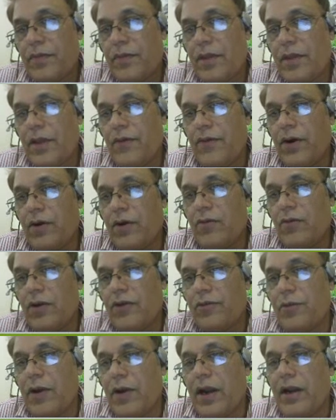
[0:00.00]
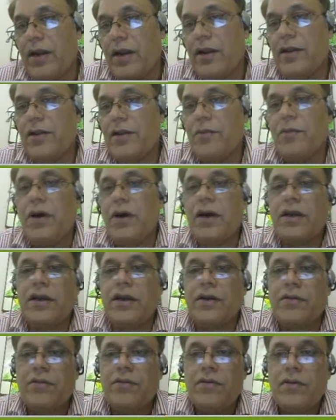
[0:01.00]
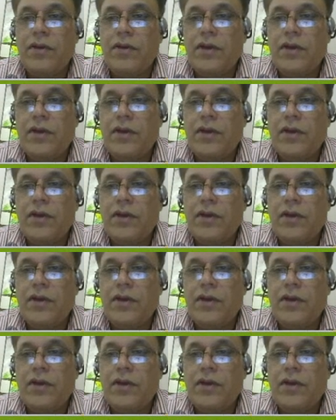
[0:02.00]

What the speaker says: They want to expand in other markets.